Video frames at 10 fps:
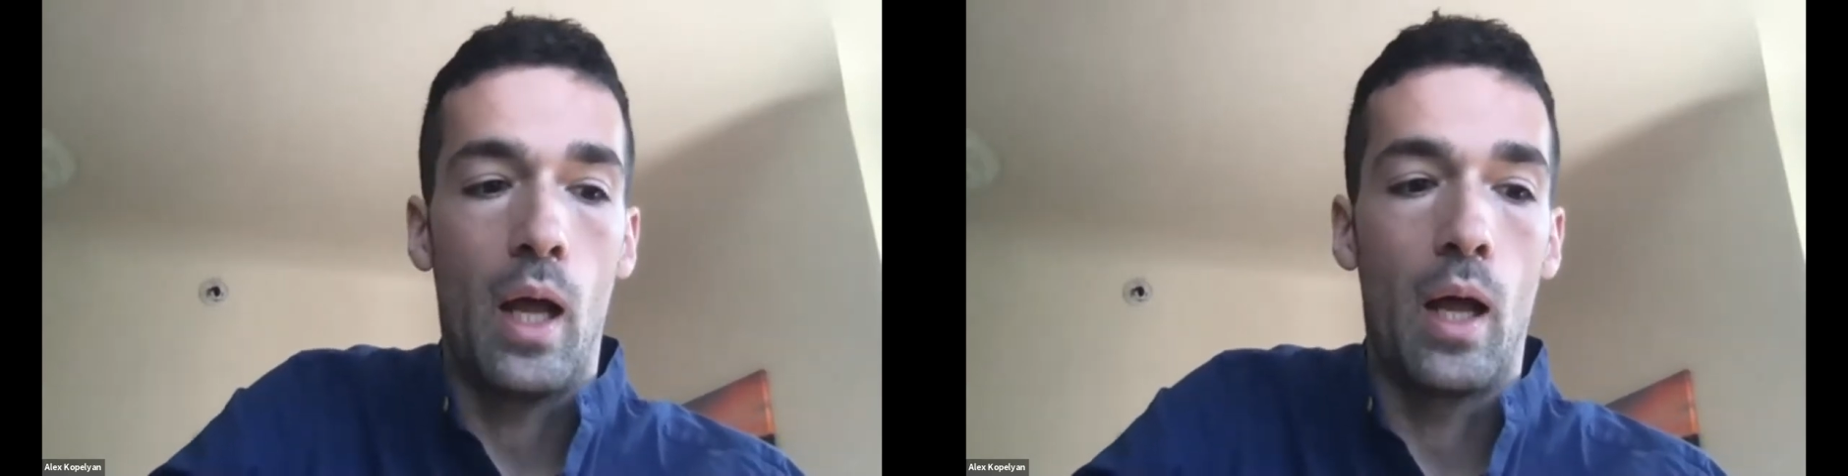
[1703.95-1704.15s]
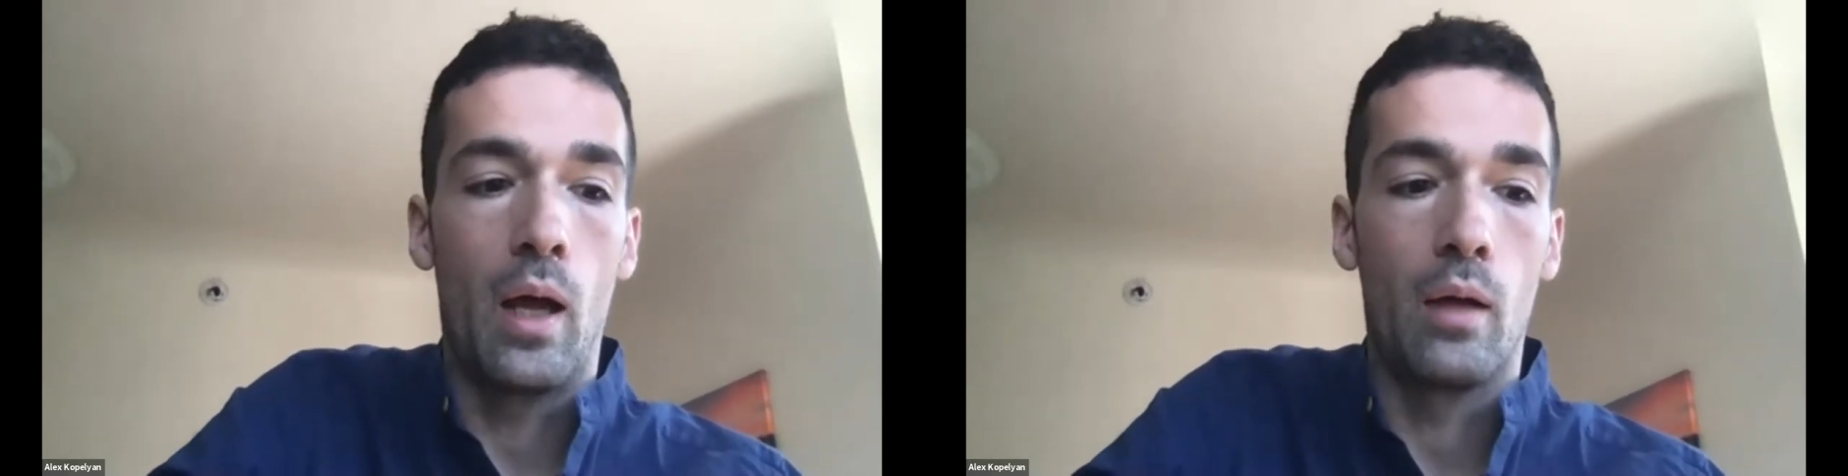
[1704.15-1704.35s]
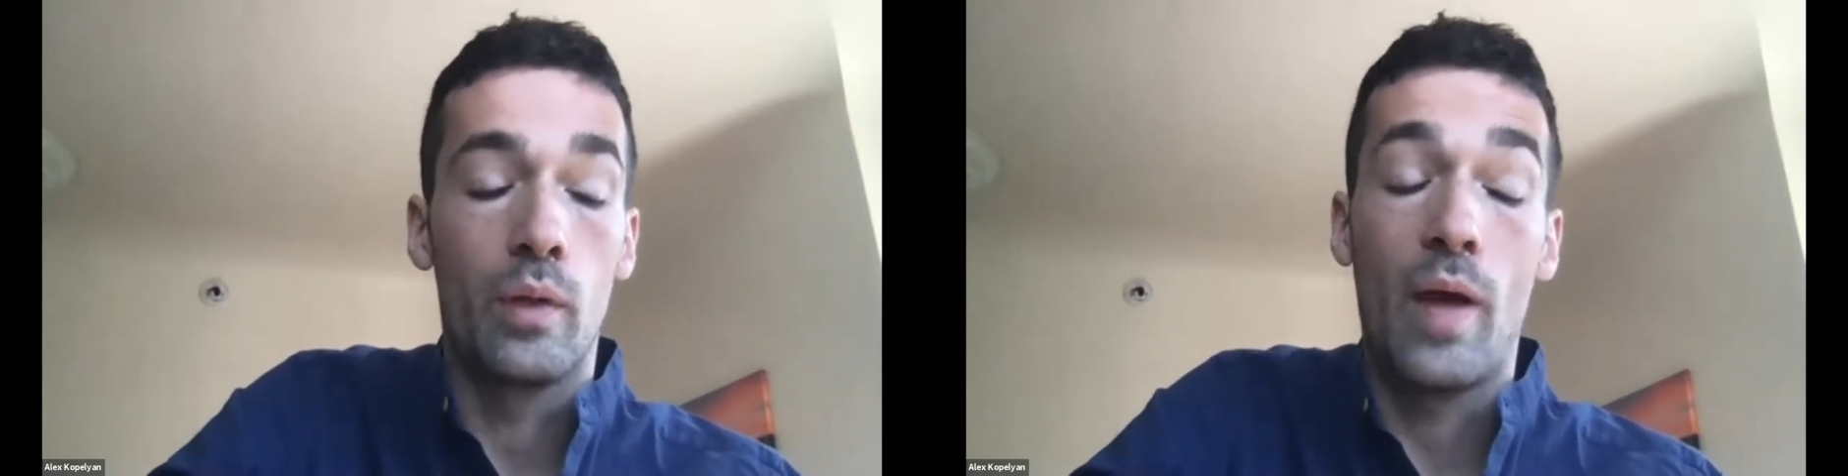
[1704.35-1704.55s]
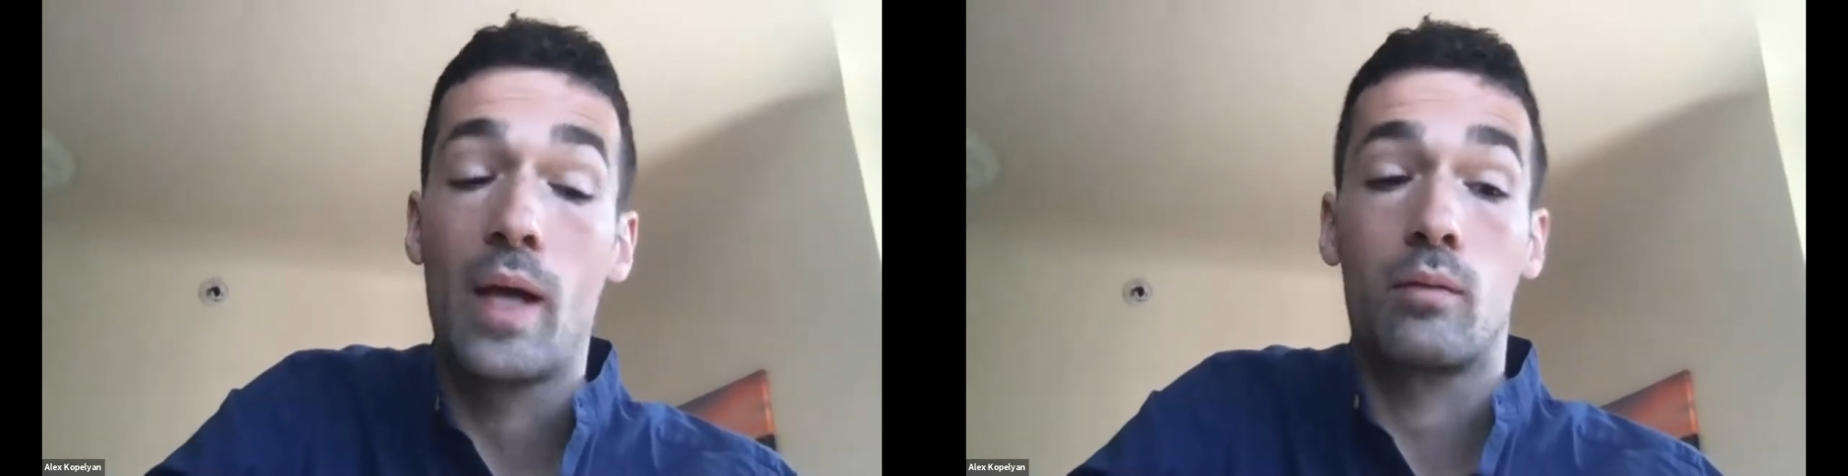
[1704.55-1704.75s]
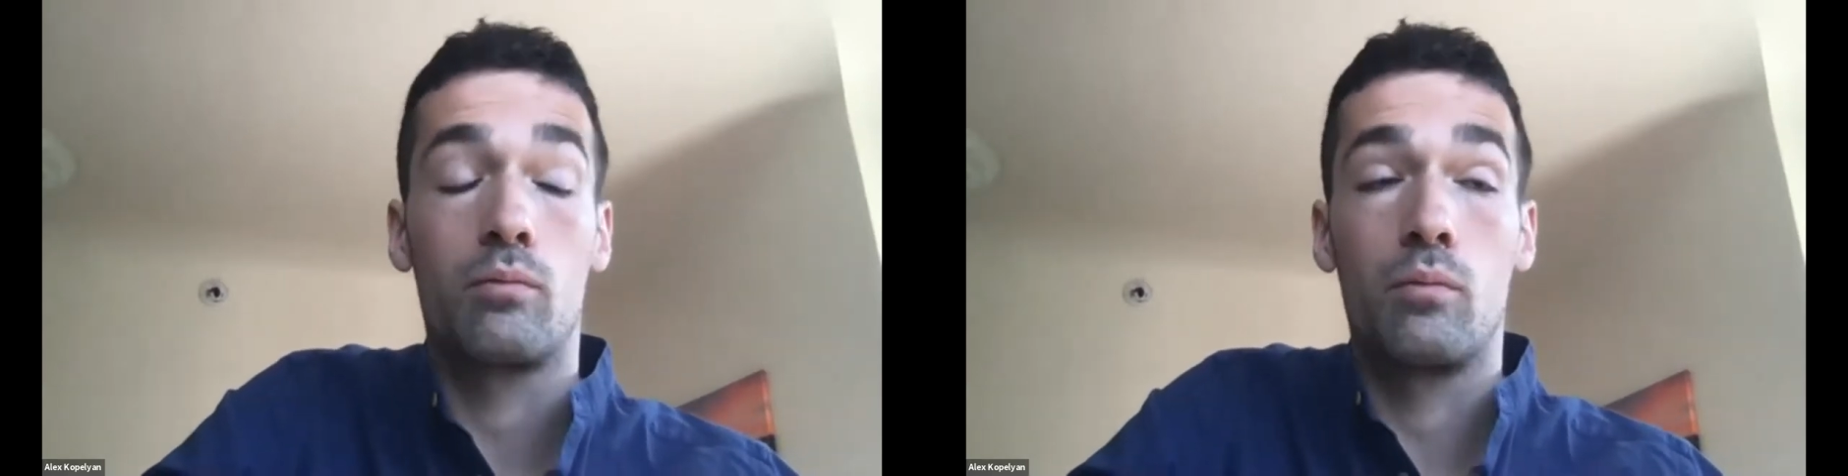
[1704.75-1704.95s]
Uh, we've
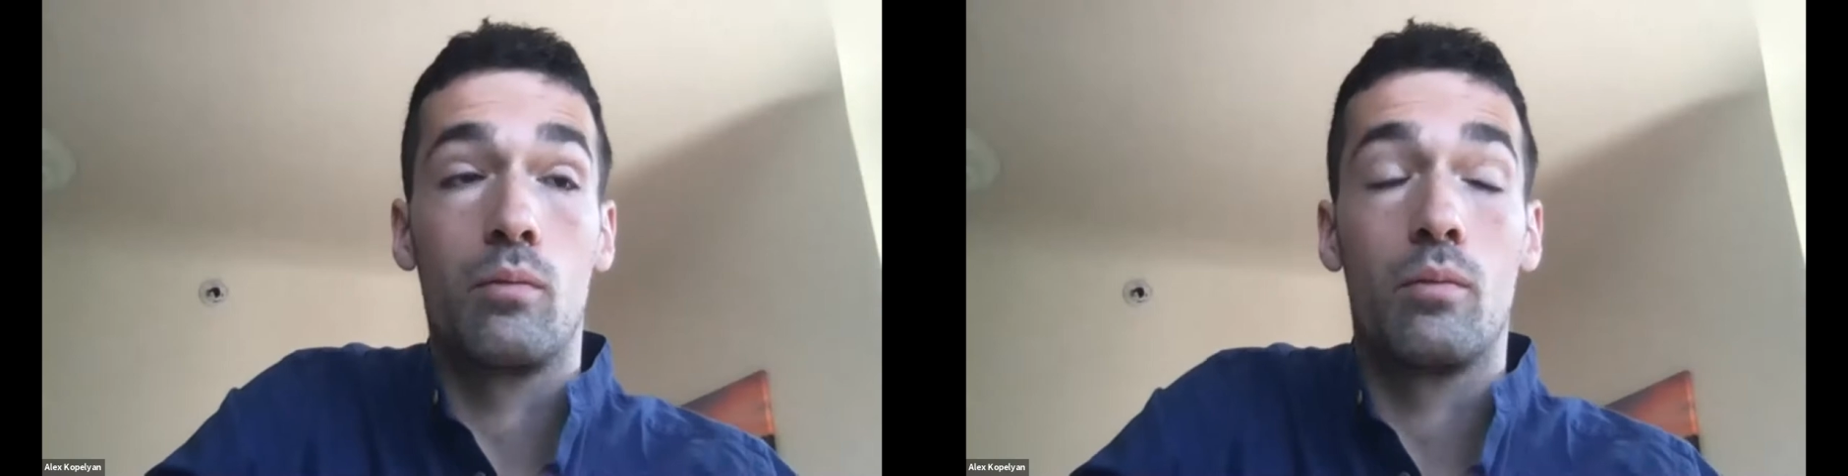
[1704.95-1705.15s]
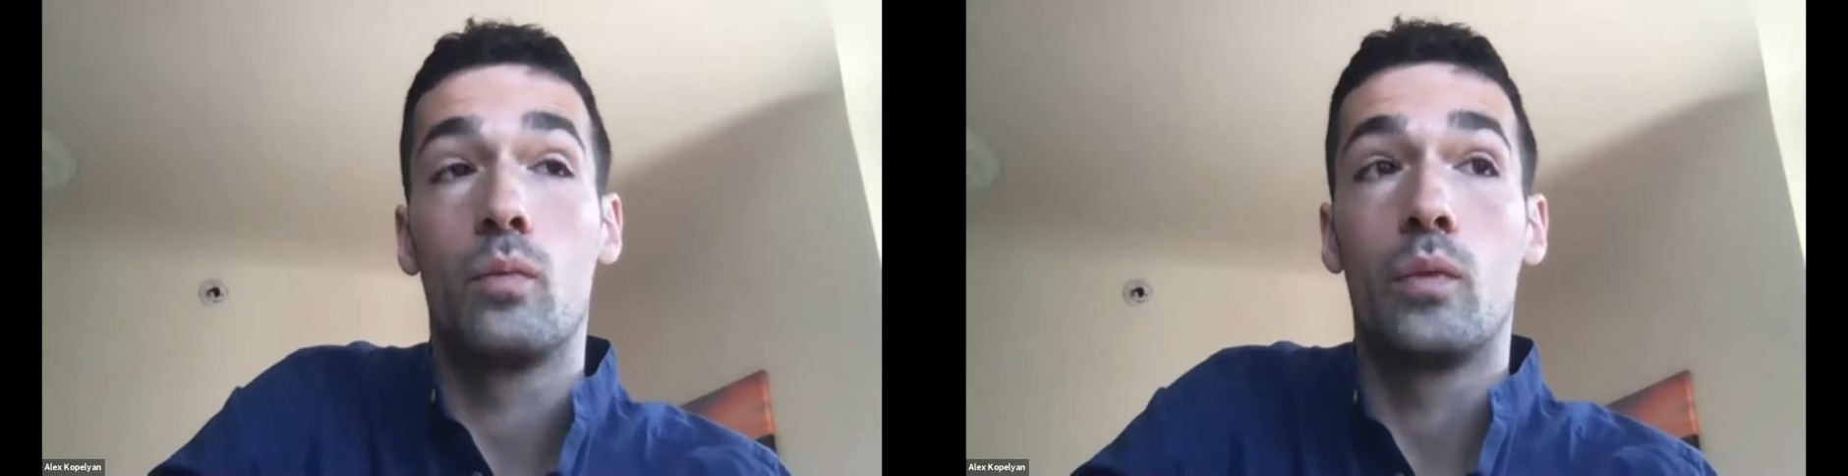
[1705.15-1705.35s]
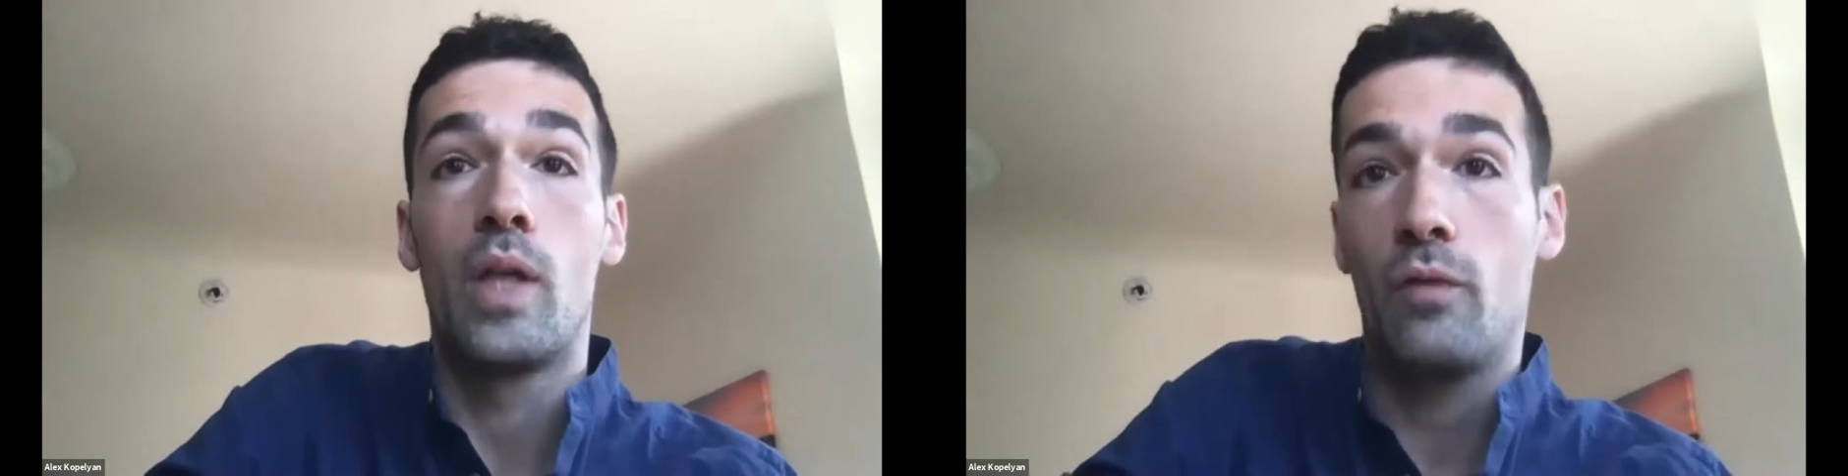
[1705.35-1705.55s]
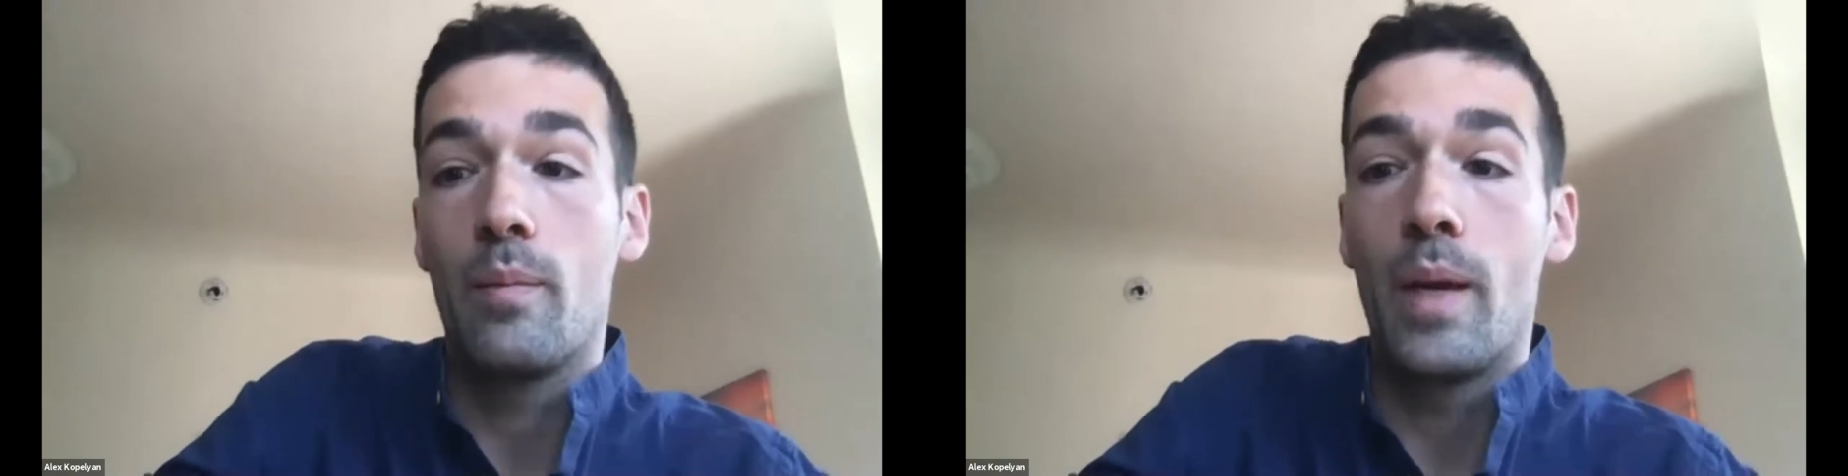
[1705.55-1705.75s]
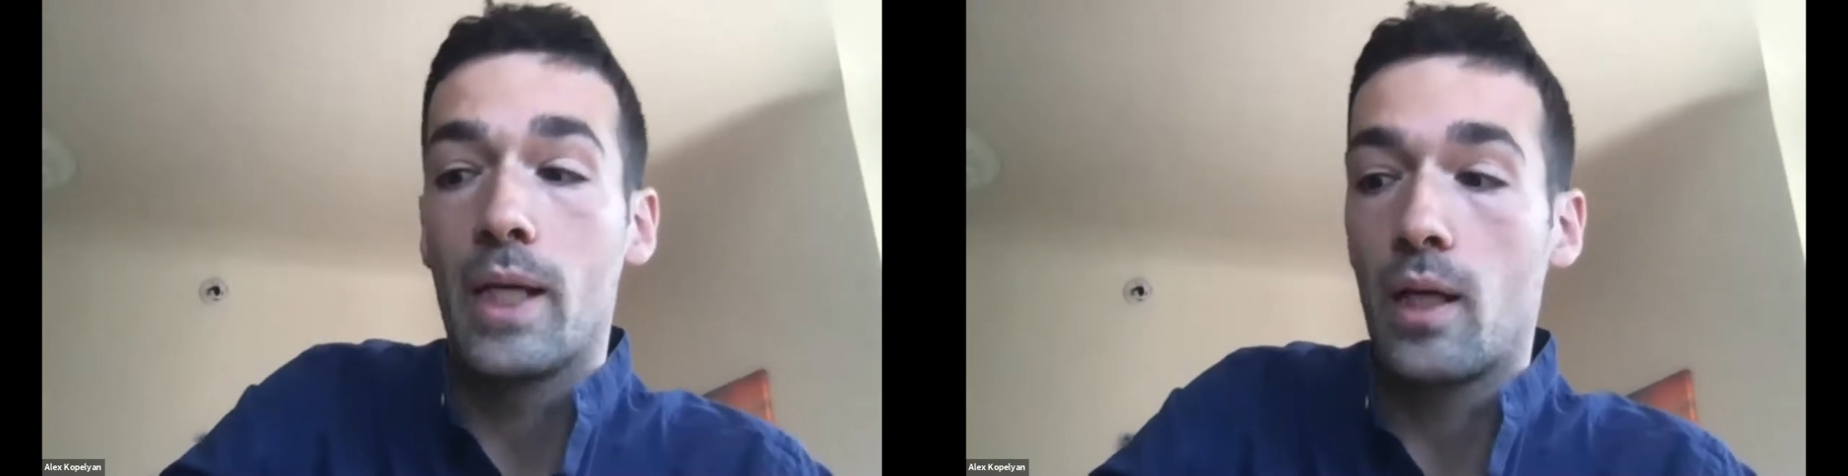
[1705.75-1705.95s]
had definitely many